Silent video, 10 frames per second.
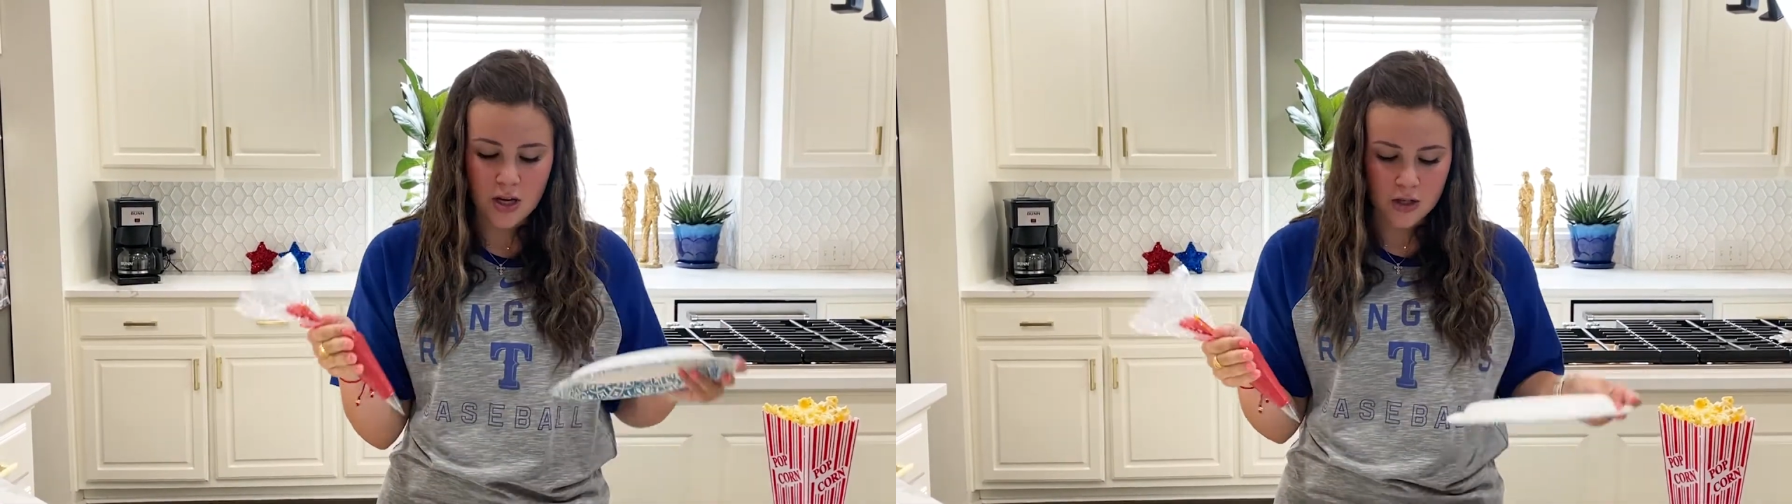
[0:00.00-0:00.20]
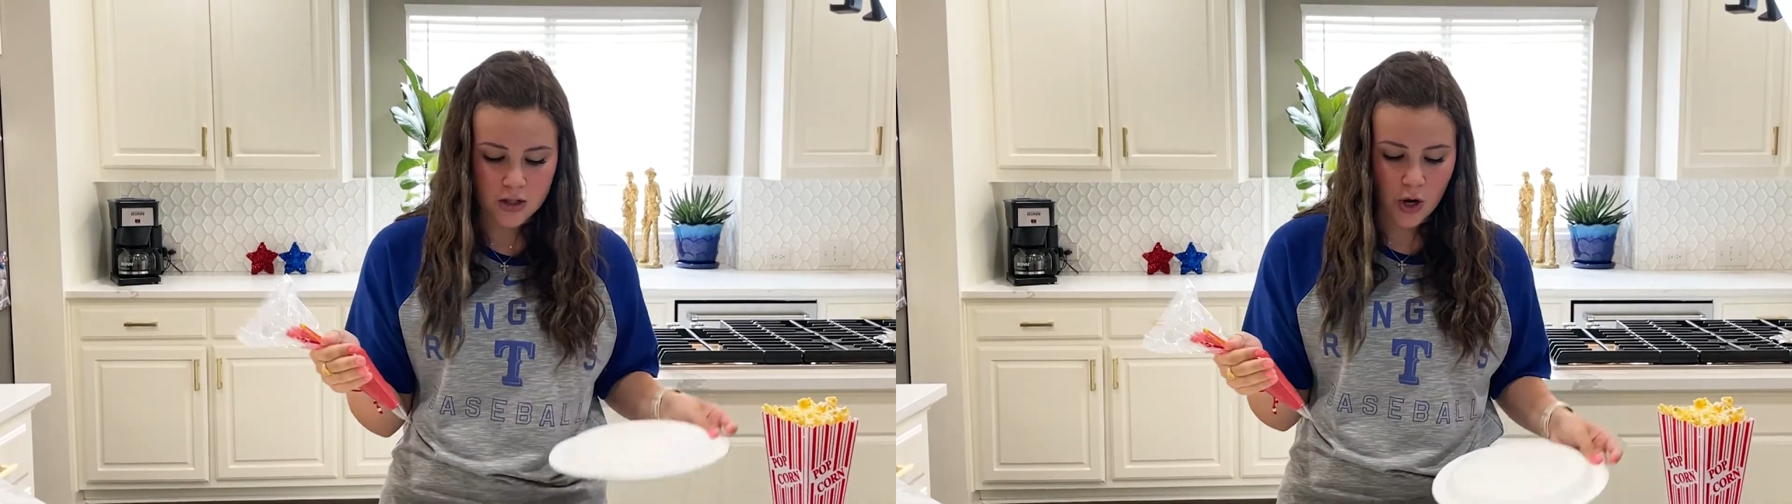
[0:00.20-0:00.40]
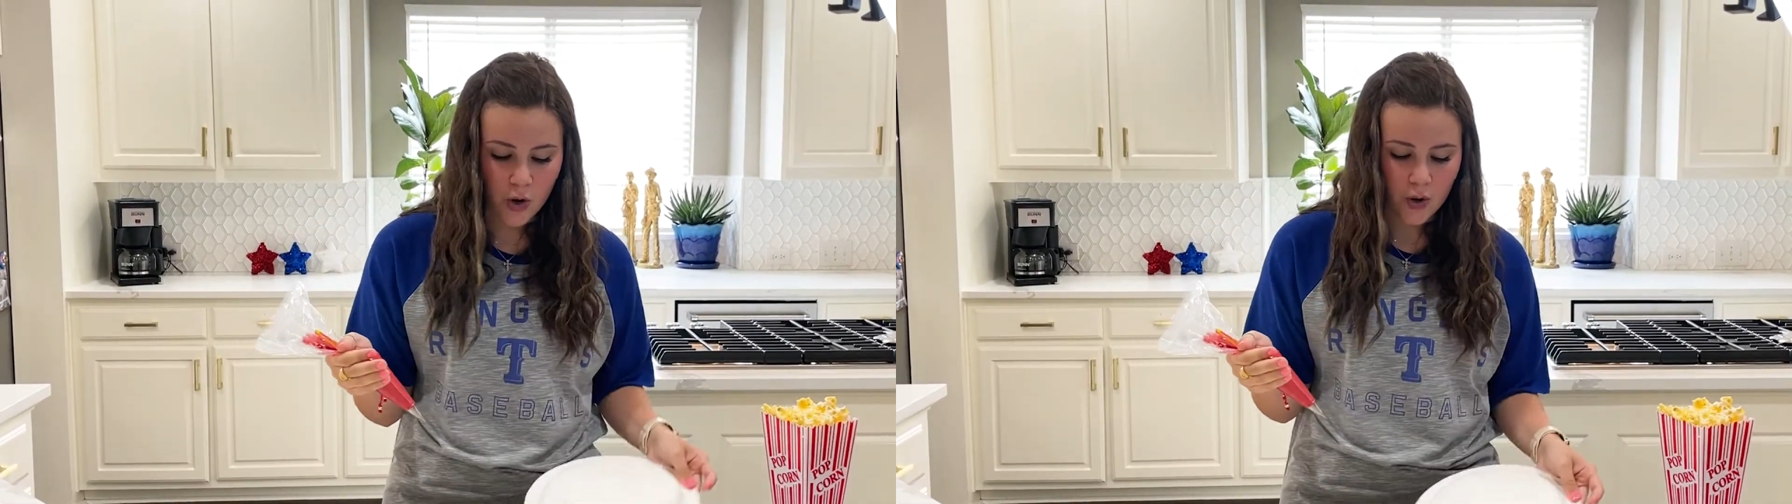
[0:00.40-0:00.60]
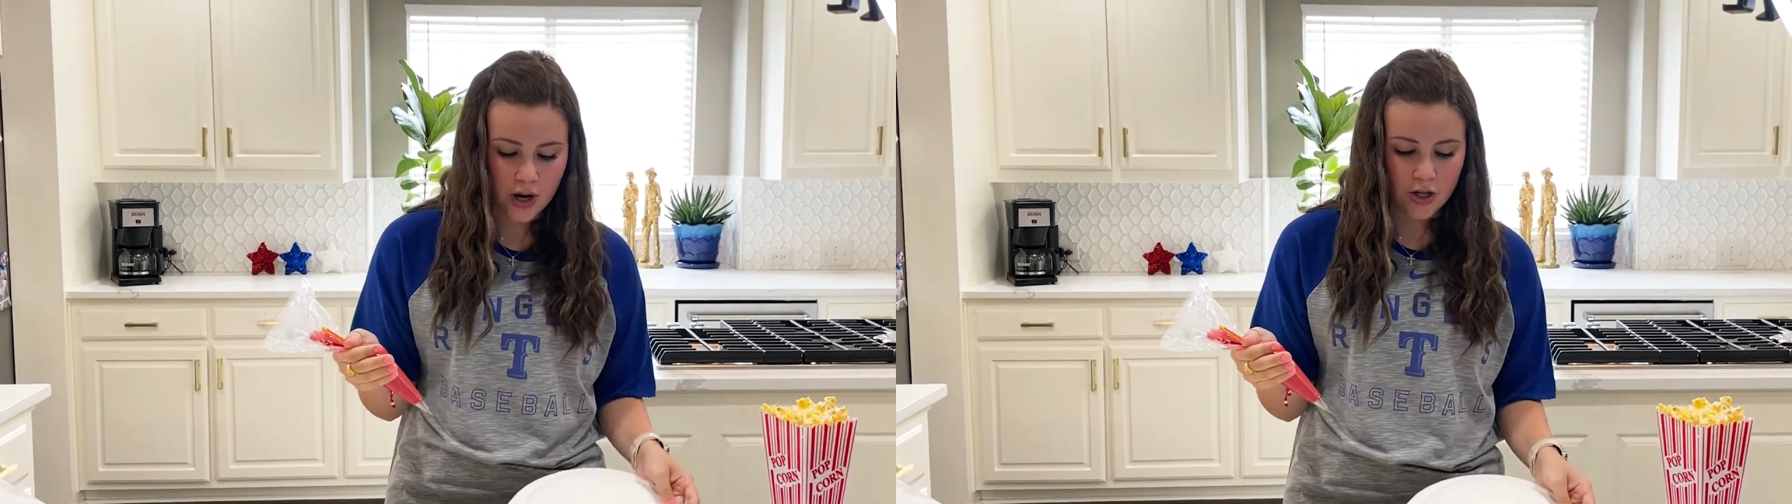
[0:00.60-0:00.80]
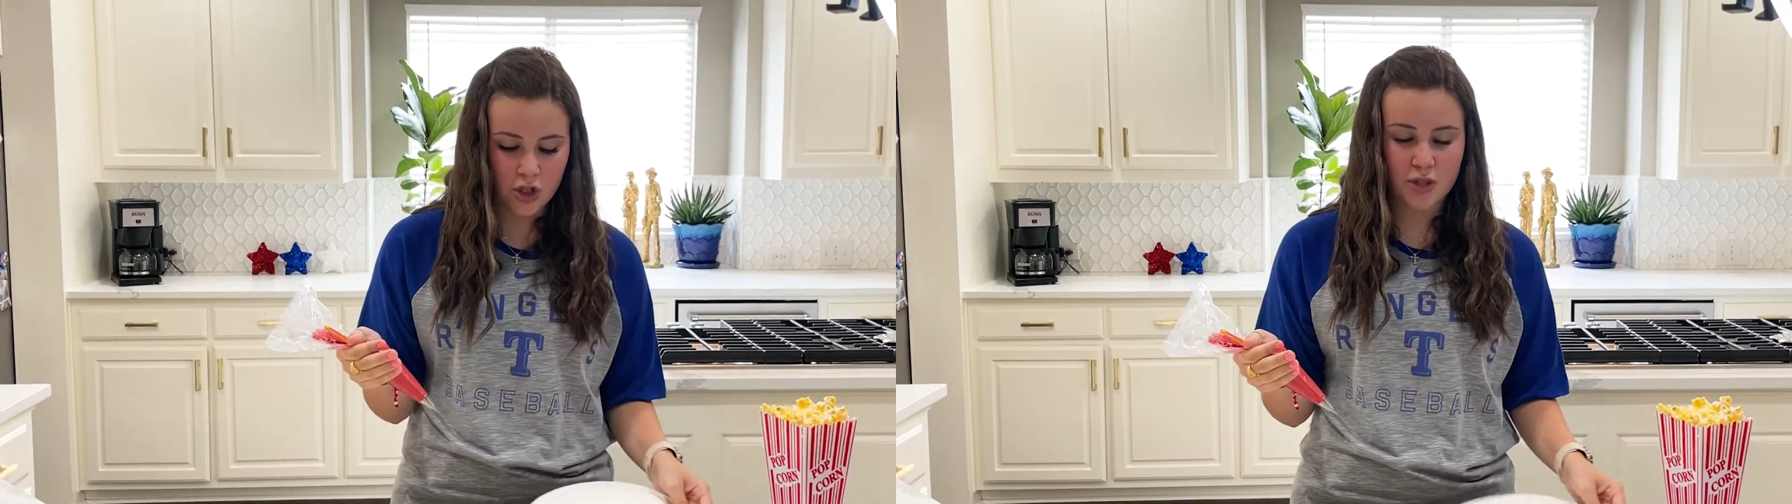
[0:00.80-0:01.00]
So
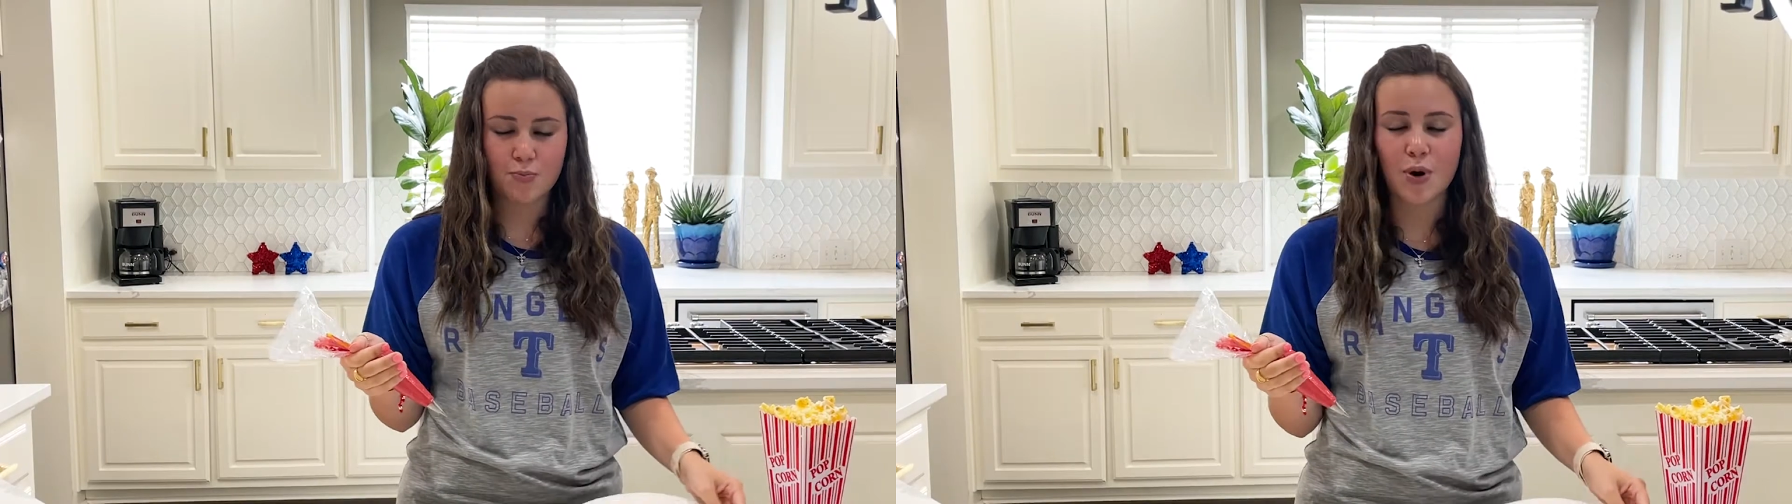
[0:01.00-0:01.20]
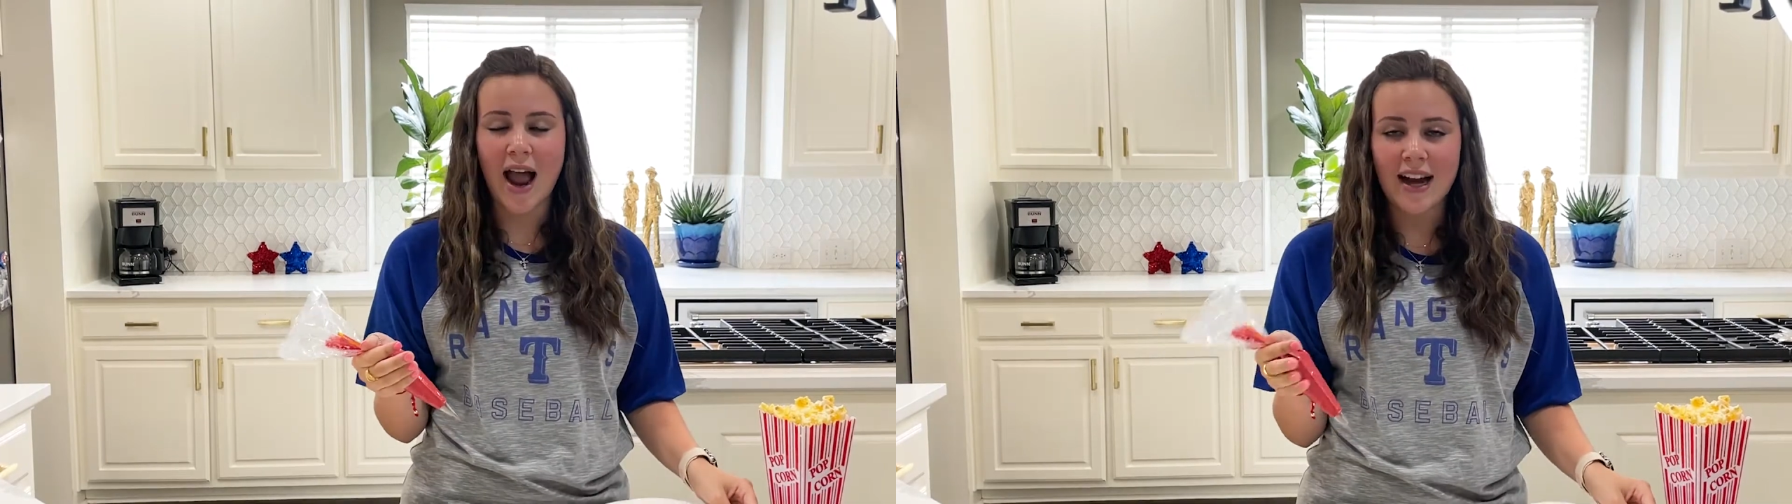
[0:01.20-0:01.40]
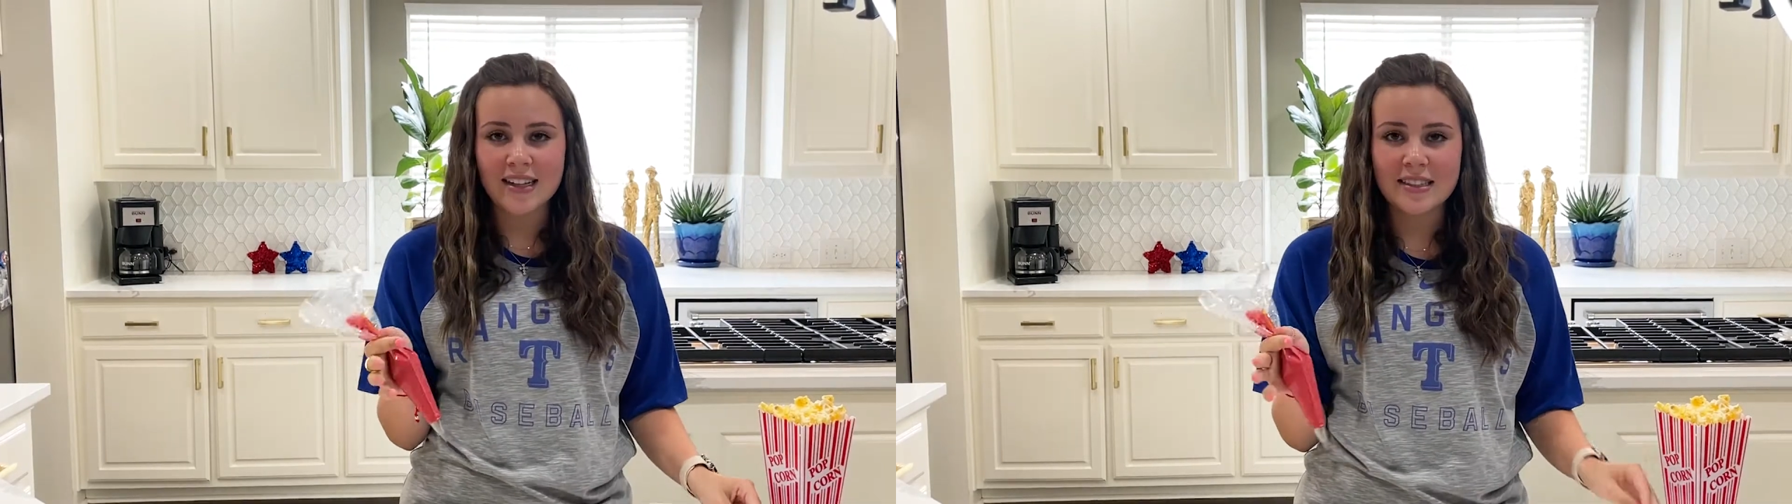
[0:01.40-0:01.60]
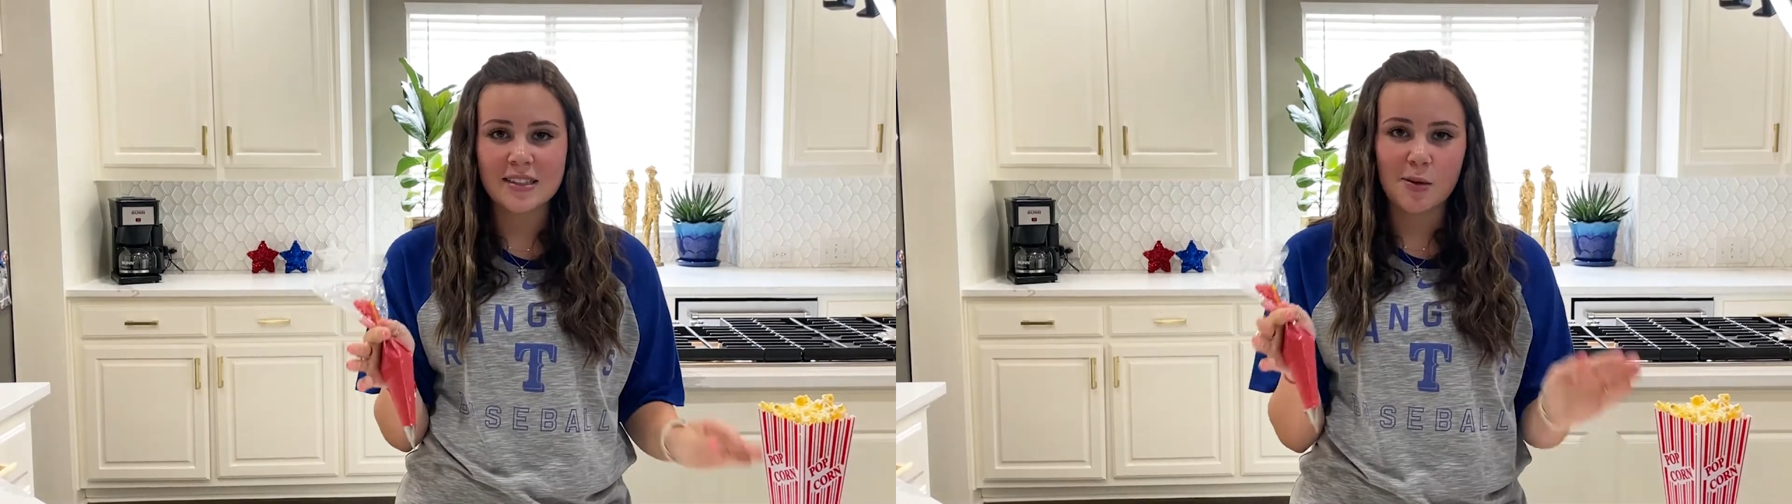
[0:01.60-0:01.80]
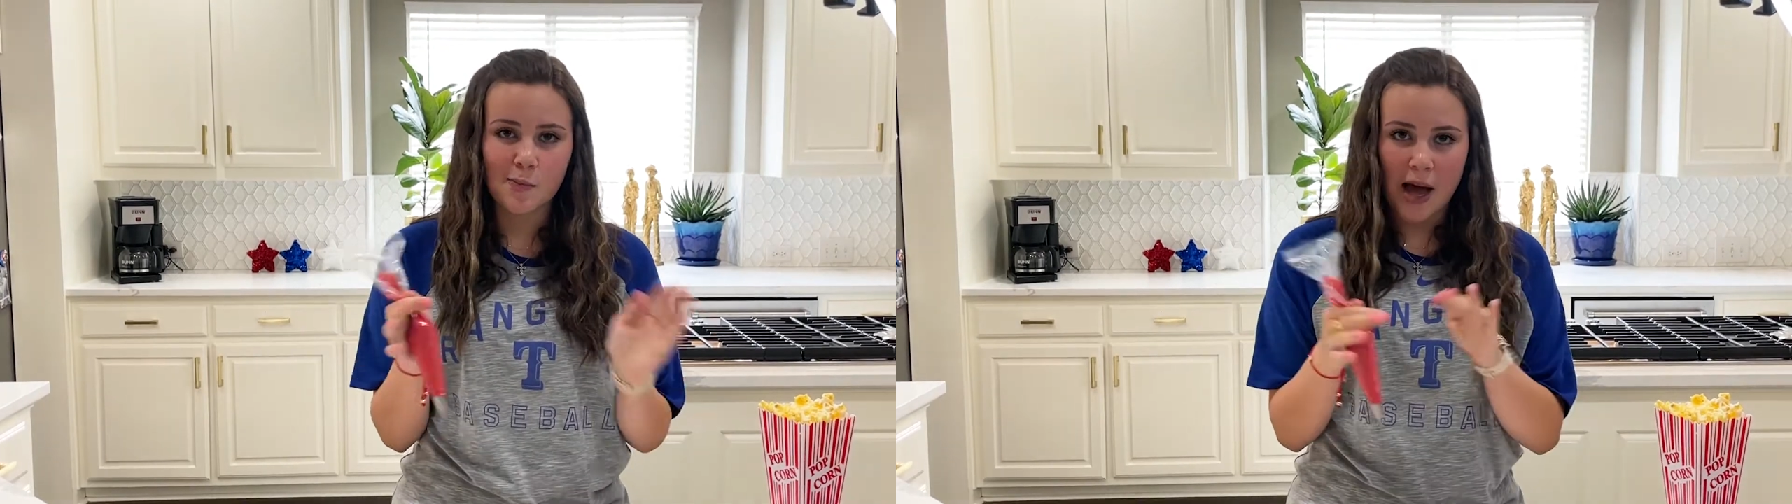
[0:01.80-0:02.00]
just practice